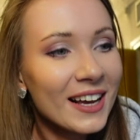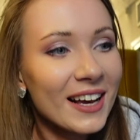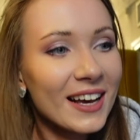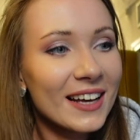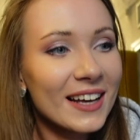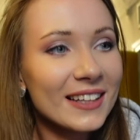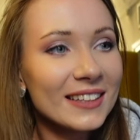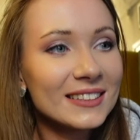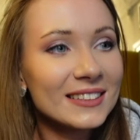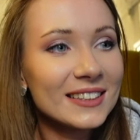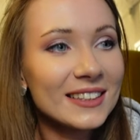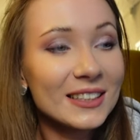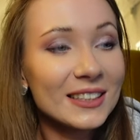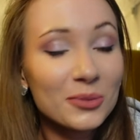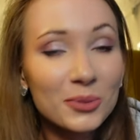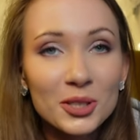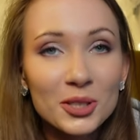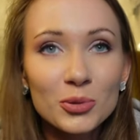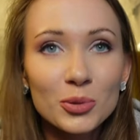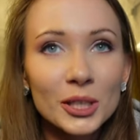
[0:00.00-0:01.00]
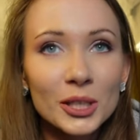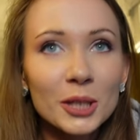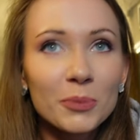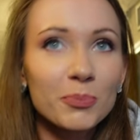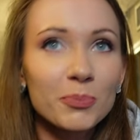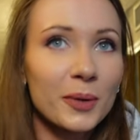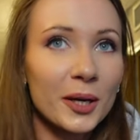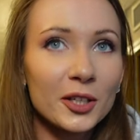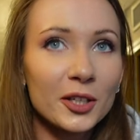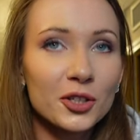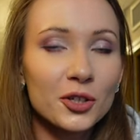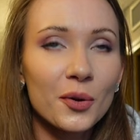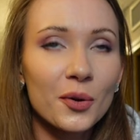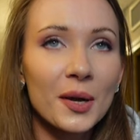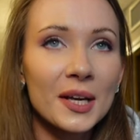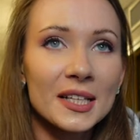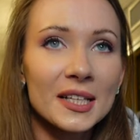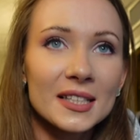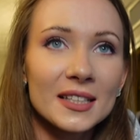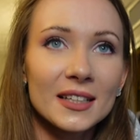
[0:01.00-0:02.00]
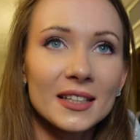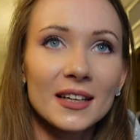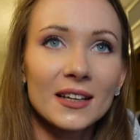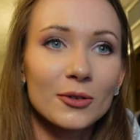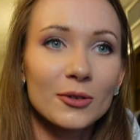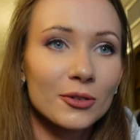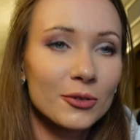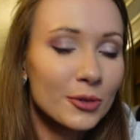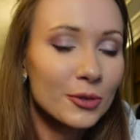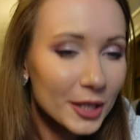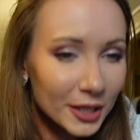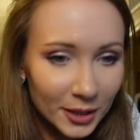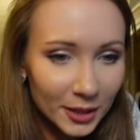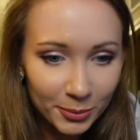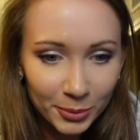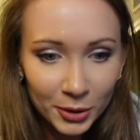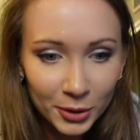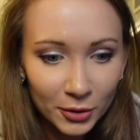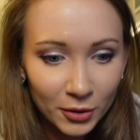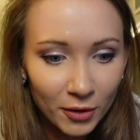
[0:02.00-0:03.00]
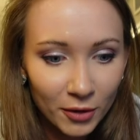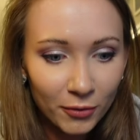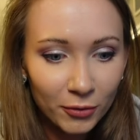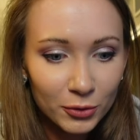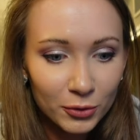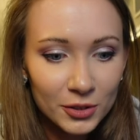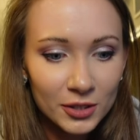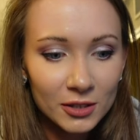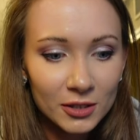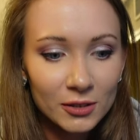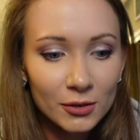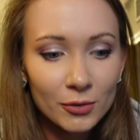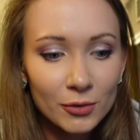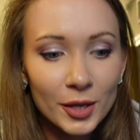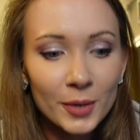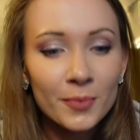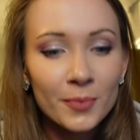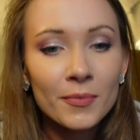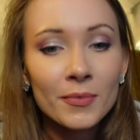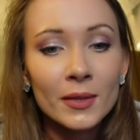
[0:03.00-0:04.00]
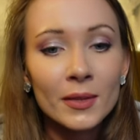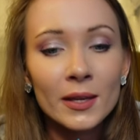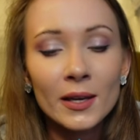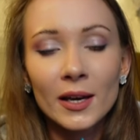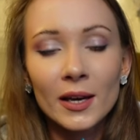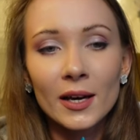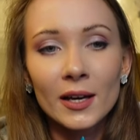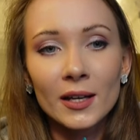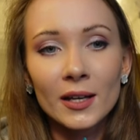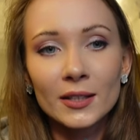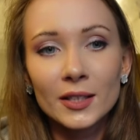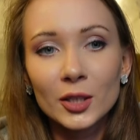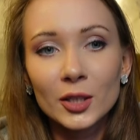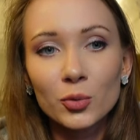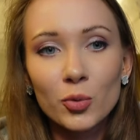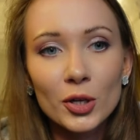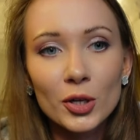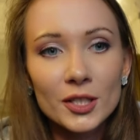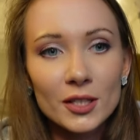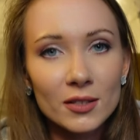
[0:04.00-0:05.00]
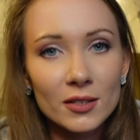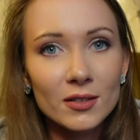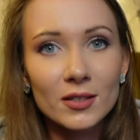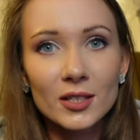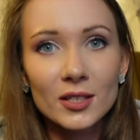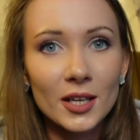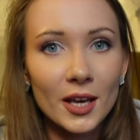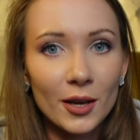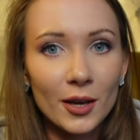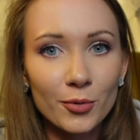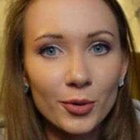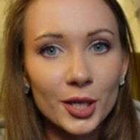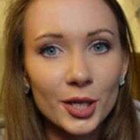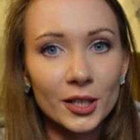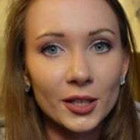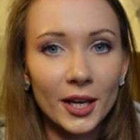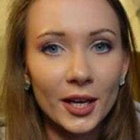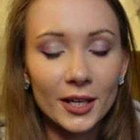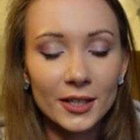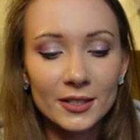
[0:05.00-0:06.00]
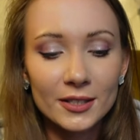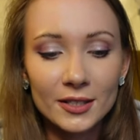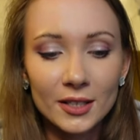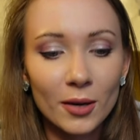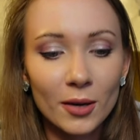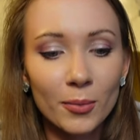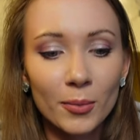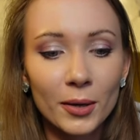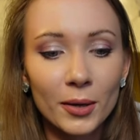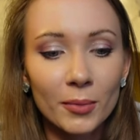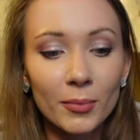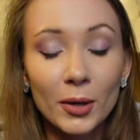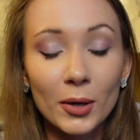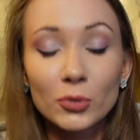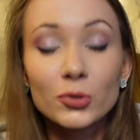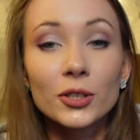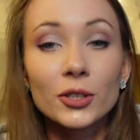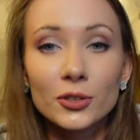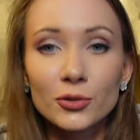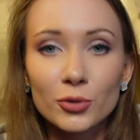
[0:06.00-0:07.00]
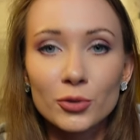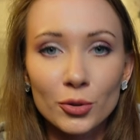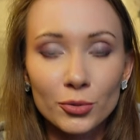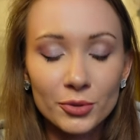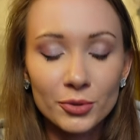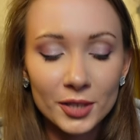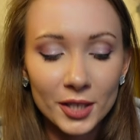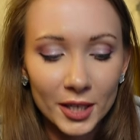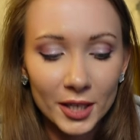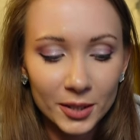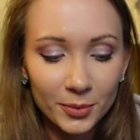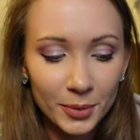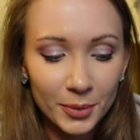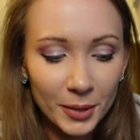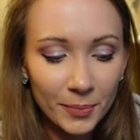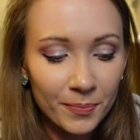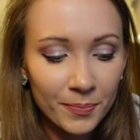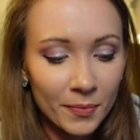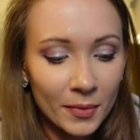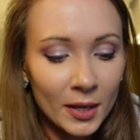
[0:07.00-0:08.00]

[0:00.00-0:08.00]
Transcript: And it was really picturesque, really beautiful scenery, and it wasn't scary like some mountain roads can be.